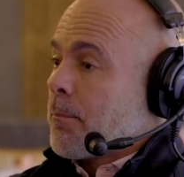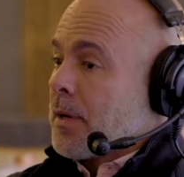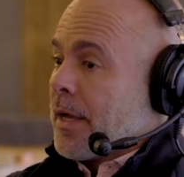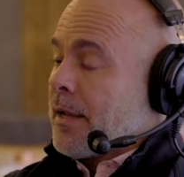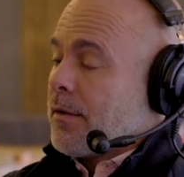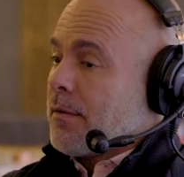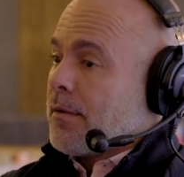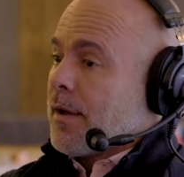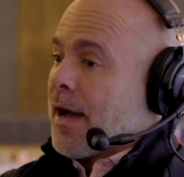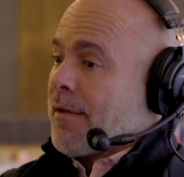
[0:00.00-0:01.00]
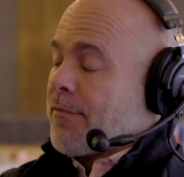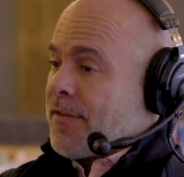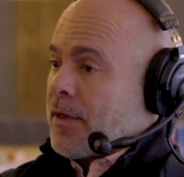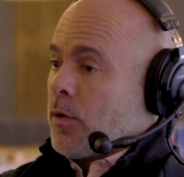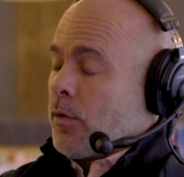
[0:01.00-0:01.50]
but I
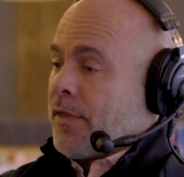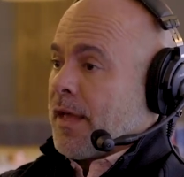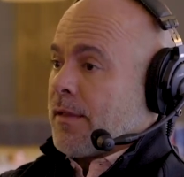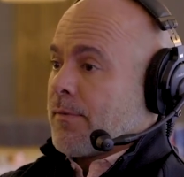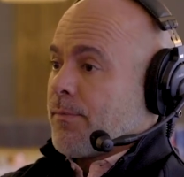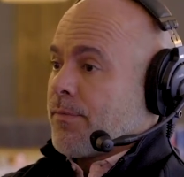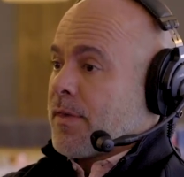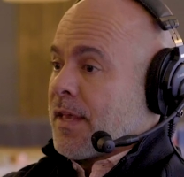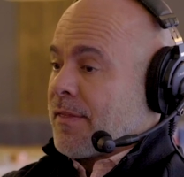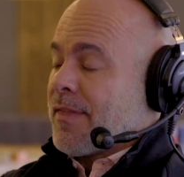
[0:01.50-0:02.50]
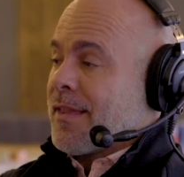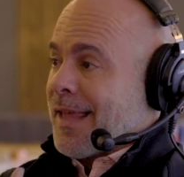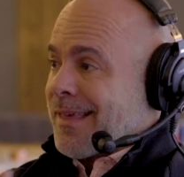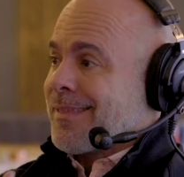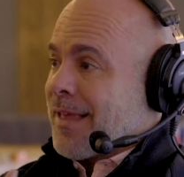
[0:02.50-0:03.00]
feel that. To get to the
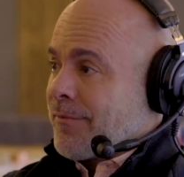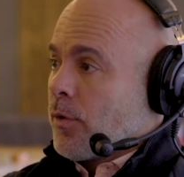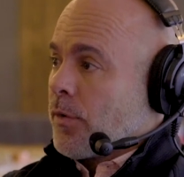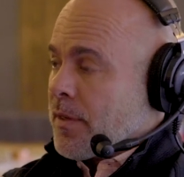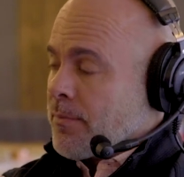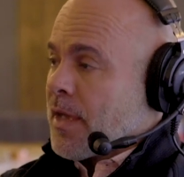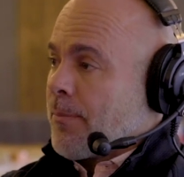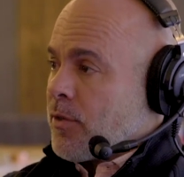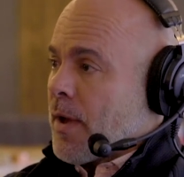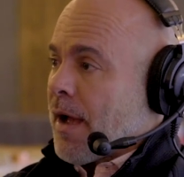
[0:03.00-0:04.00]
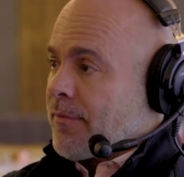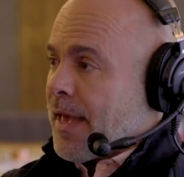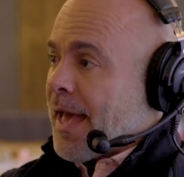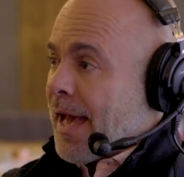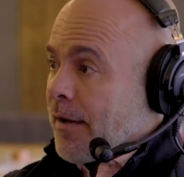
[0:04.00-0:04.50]
next level, sometimes you have
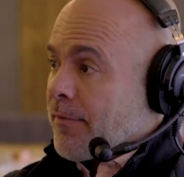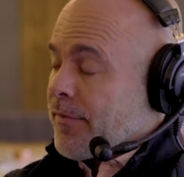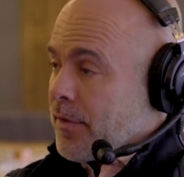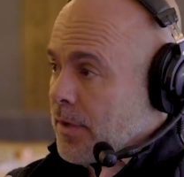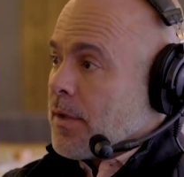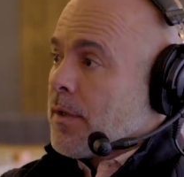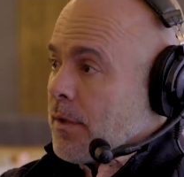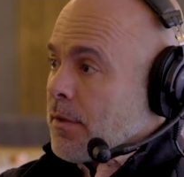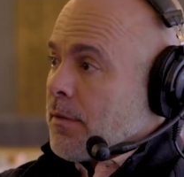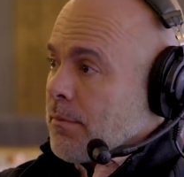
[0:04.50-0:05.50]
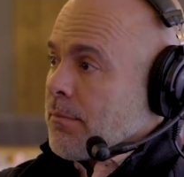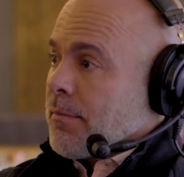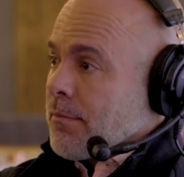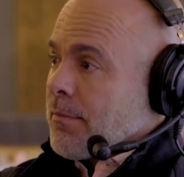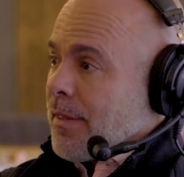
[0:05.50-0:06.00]
to have
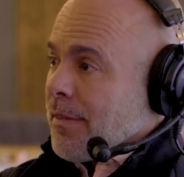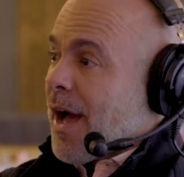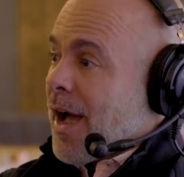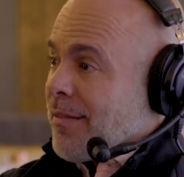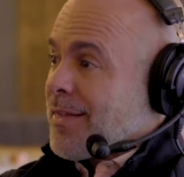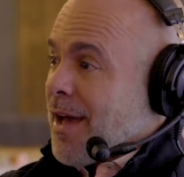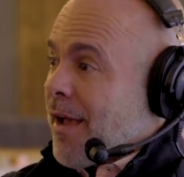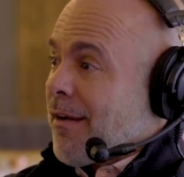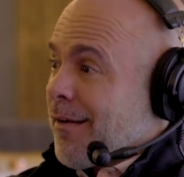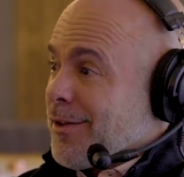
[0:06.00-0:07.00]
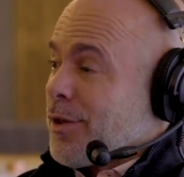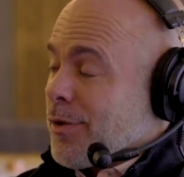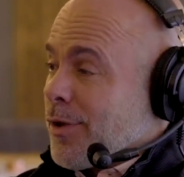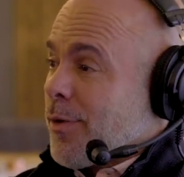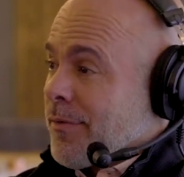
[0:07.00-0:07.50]
the eye of the tiger. You
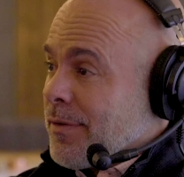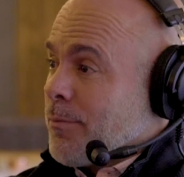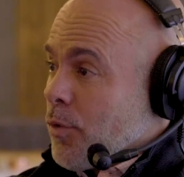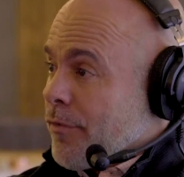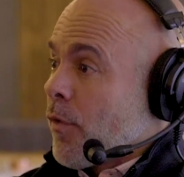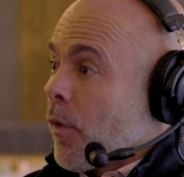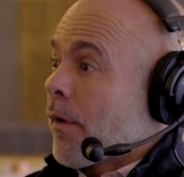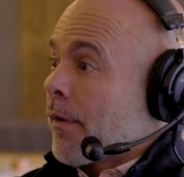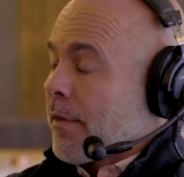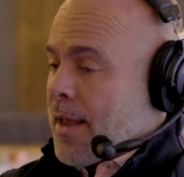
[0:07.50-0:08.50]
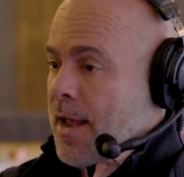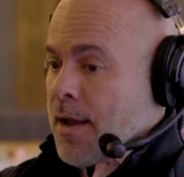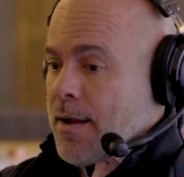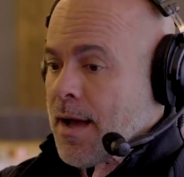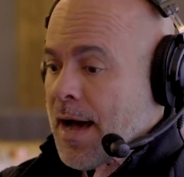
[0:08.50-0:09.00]
mm. you have to move forward.
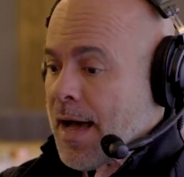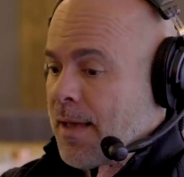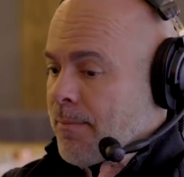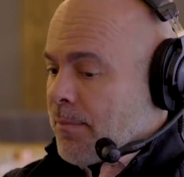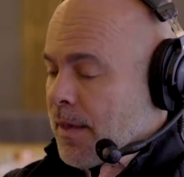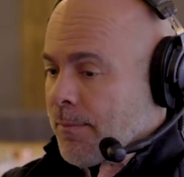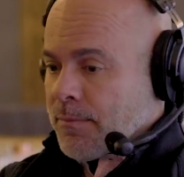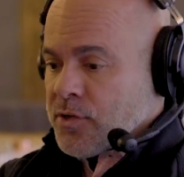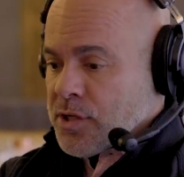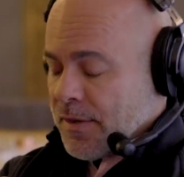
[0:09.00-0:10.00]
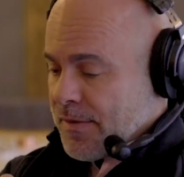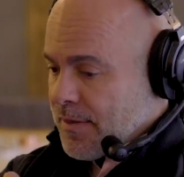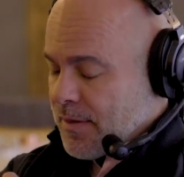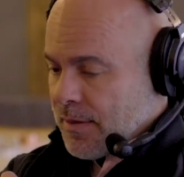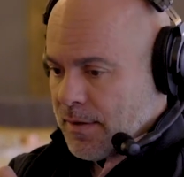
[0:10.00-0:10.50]
And I am, am
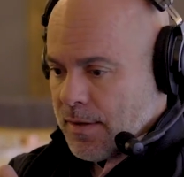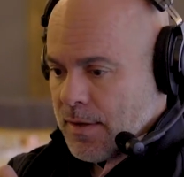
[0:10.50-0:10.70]
just